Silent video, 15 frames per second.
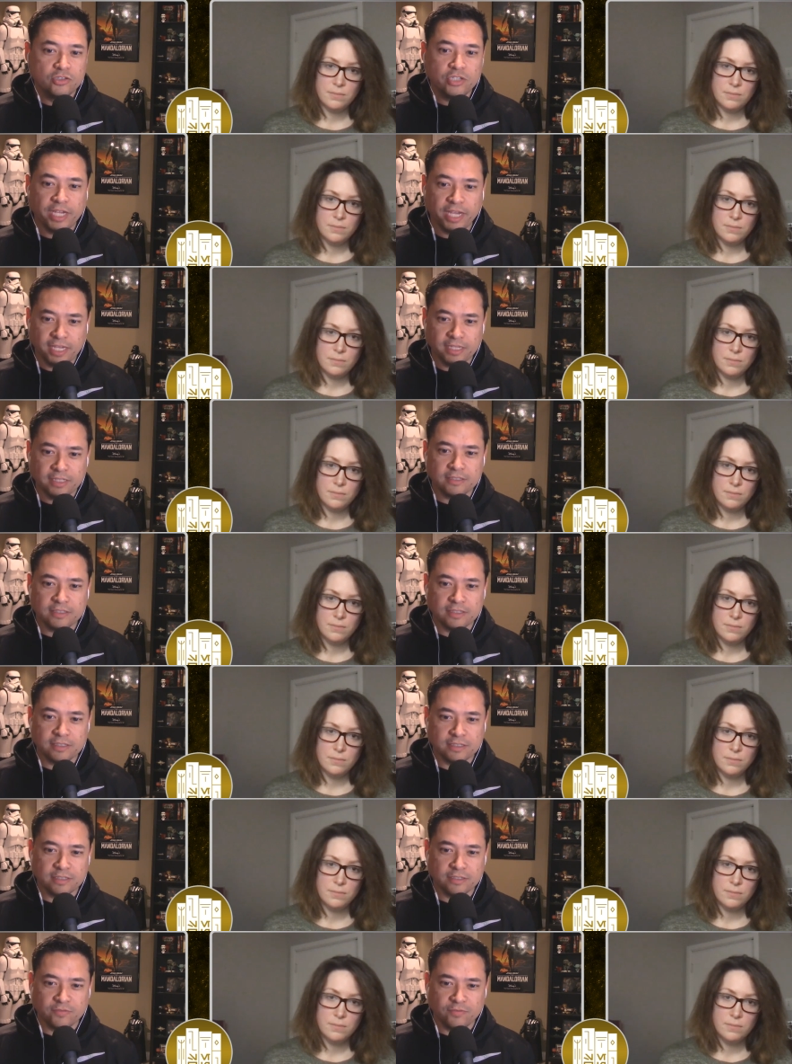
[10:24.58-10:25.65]

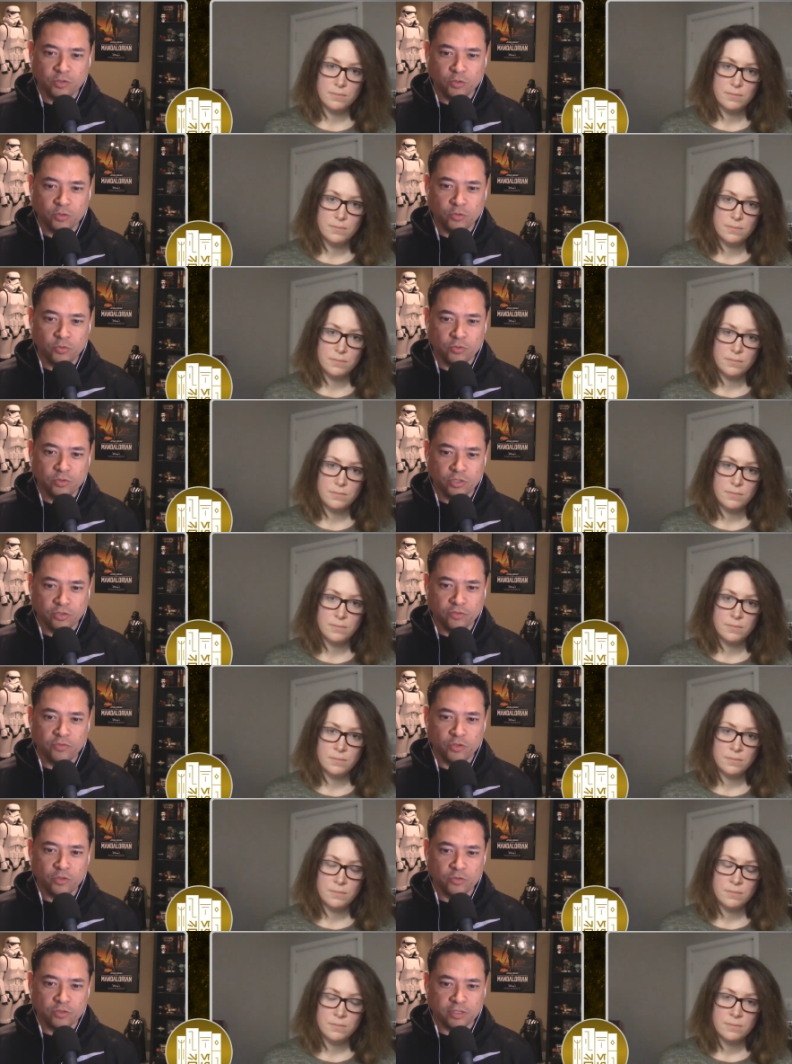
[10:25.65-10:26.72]
Speaker 1: changed the view, your
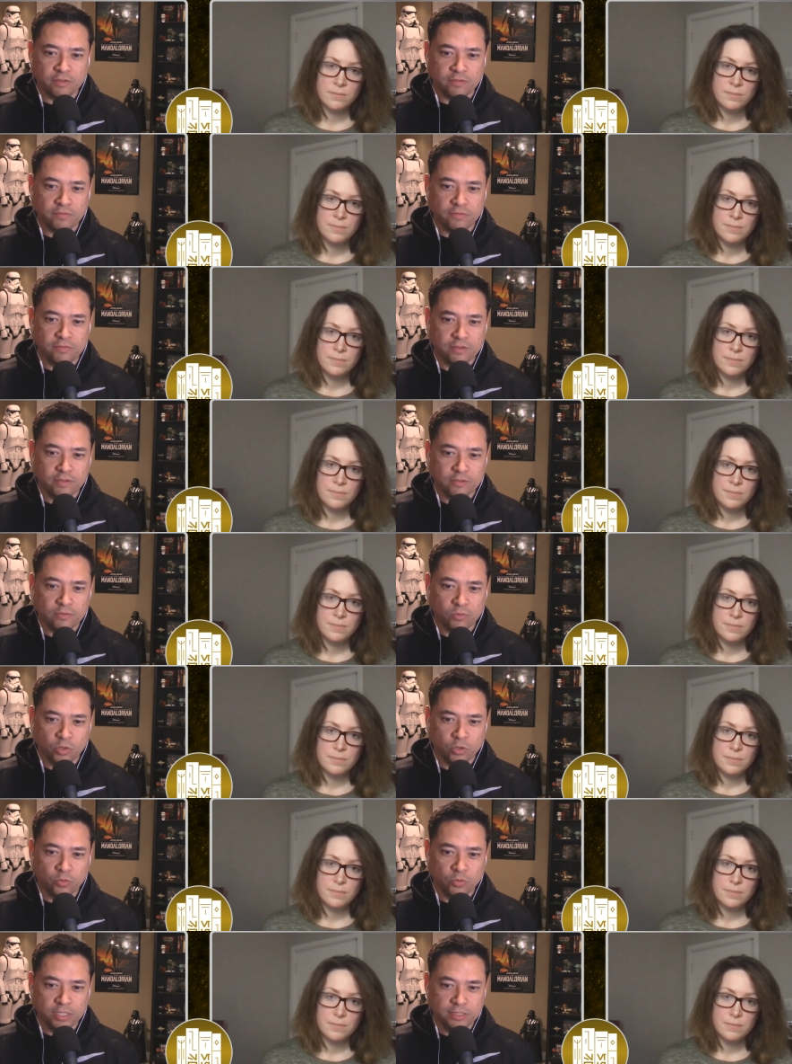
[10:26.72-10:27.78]
views of
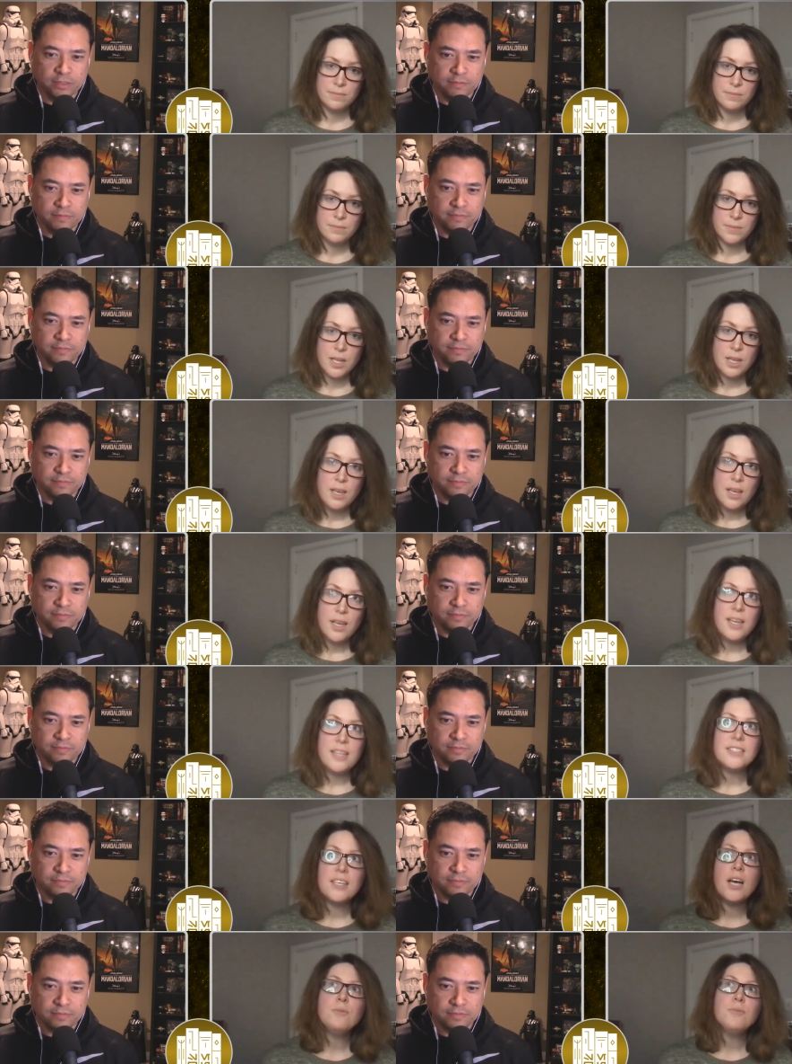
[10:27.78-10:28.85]
Rogue One.
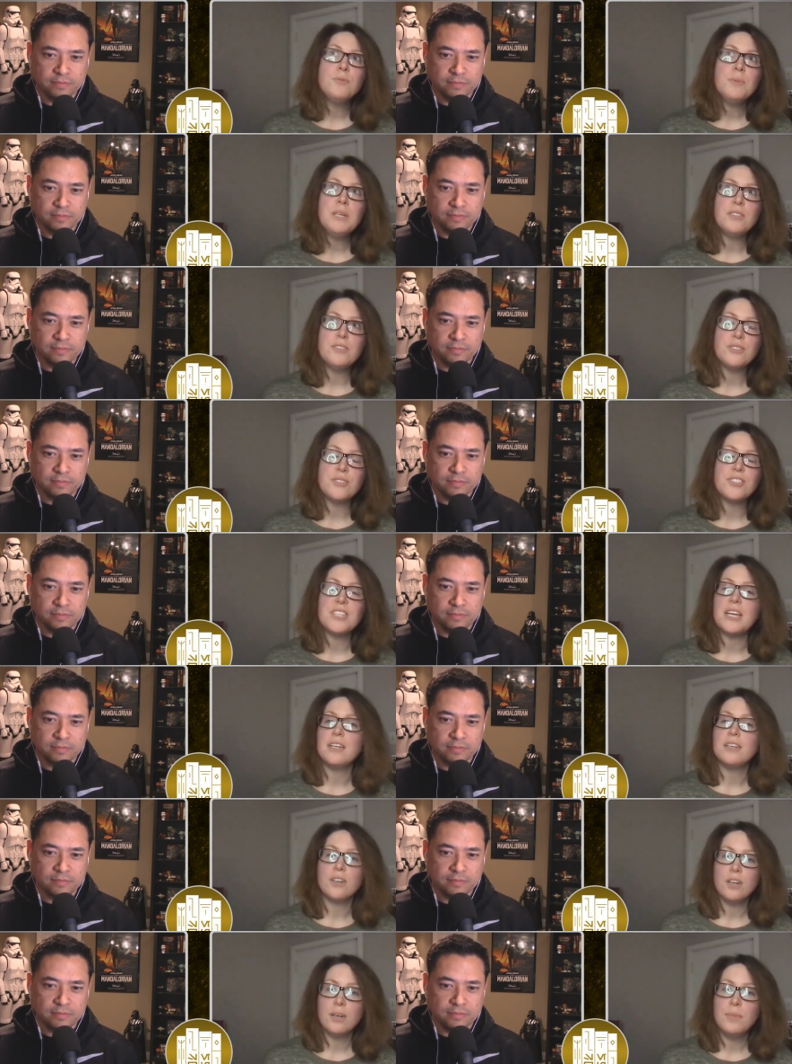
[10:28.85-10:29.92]
Speaker 2: It's helped me
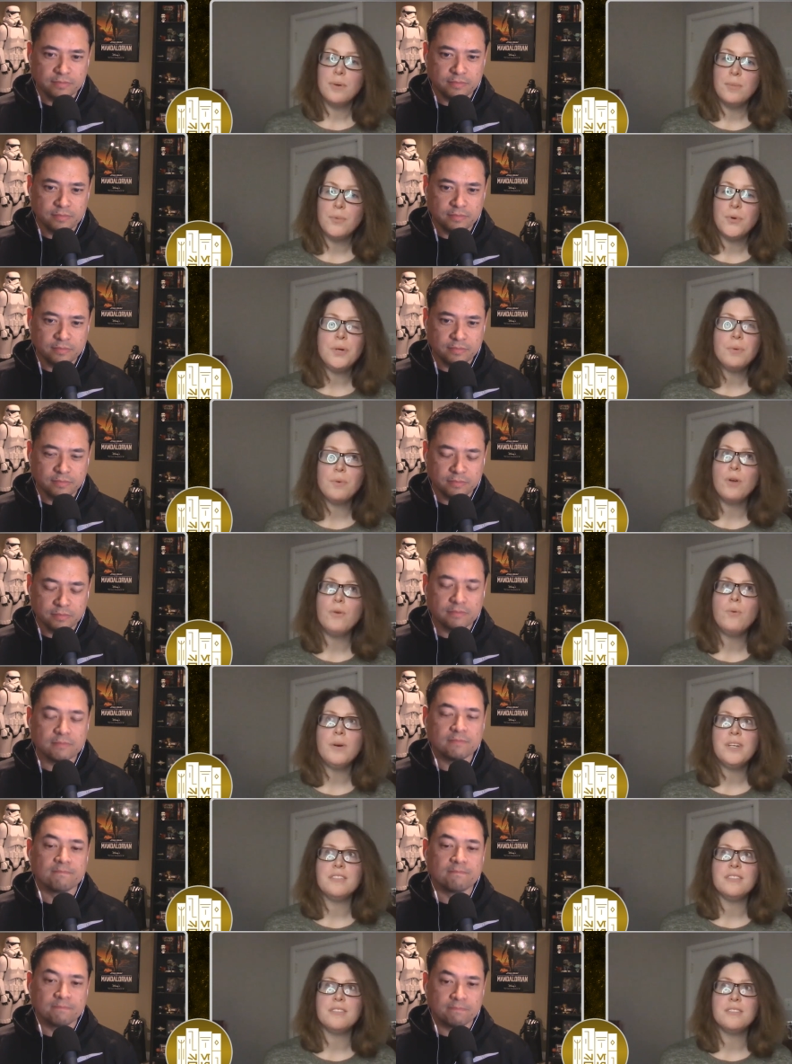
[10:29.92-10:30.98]
understand her a bit more. Rogue One
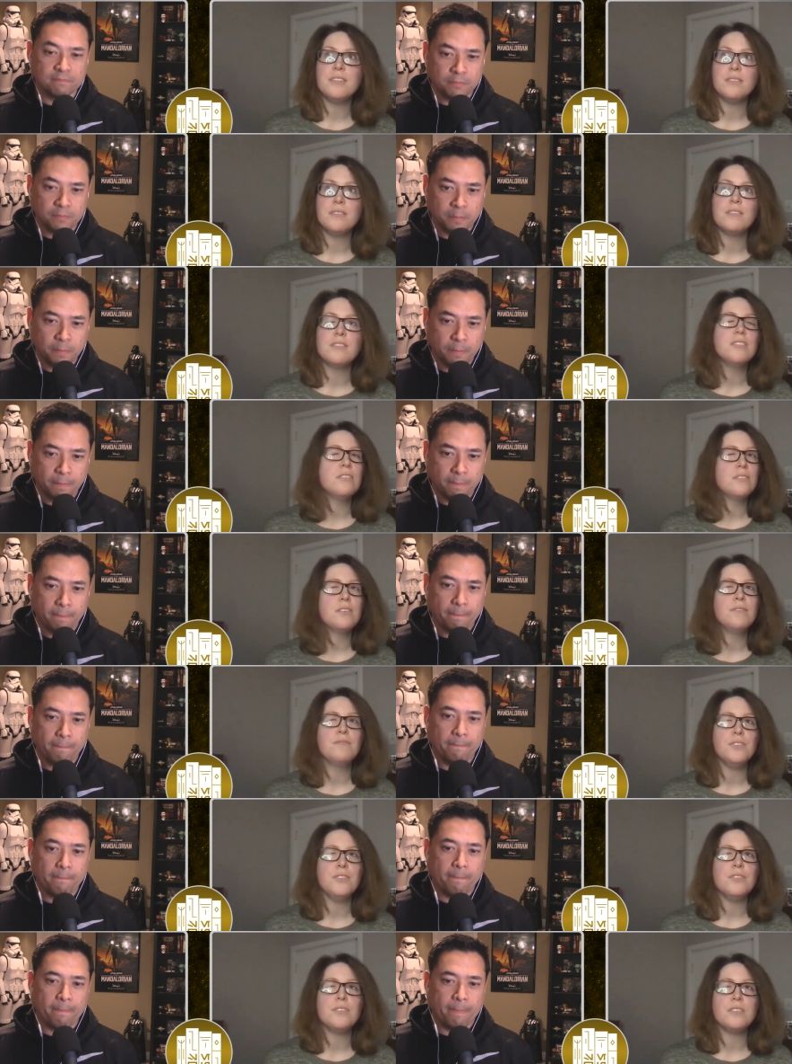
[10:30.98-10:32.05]
is still still
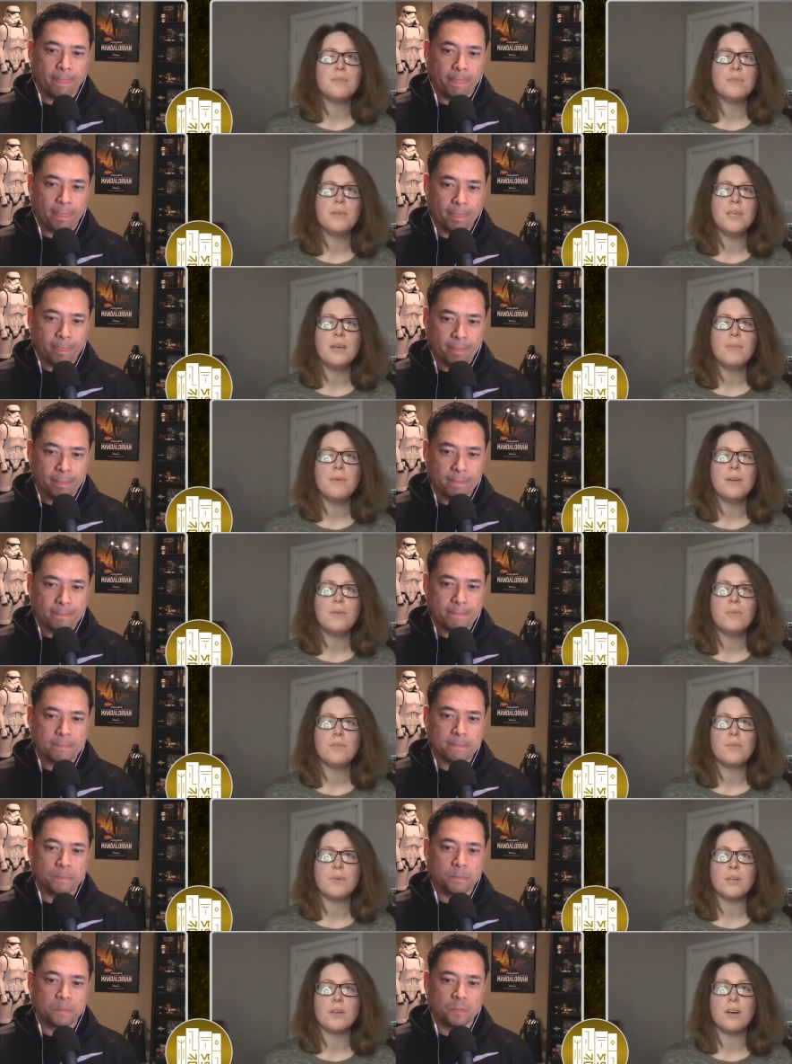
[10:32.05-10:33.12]
confuses me a bit with
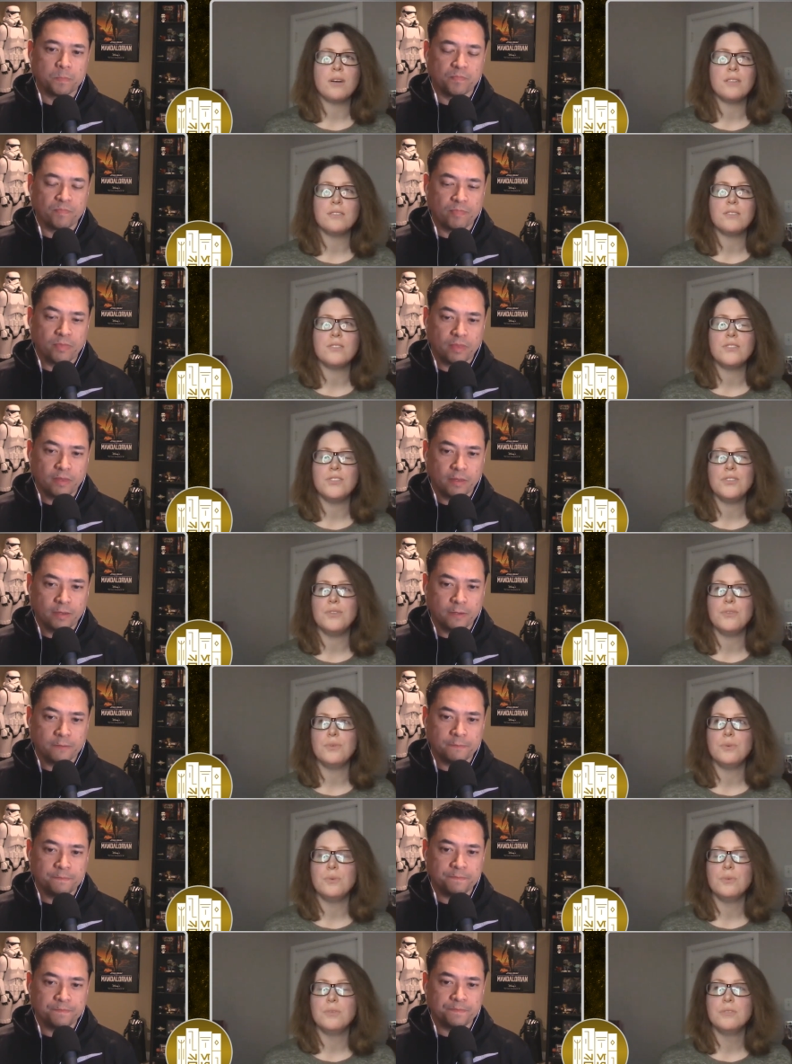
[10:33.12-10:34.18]
regards
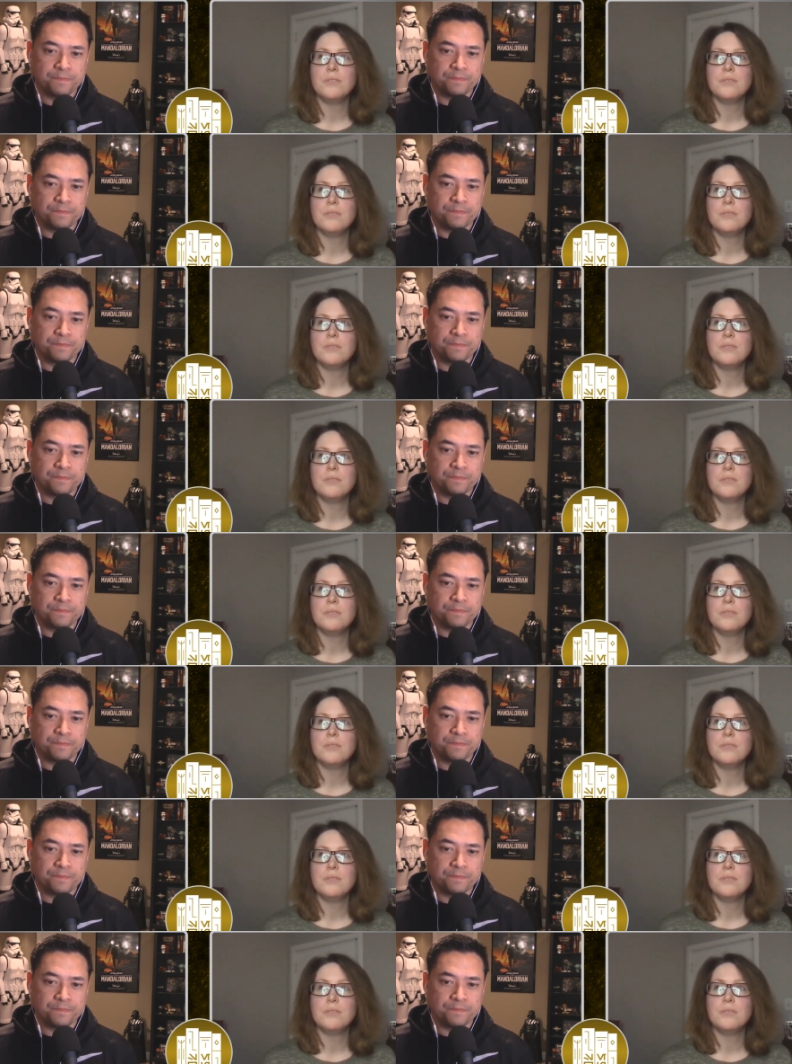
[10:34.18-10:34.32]
to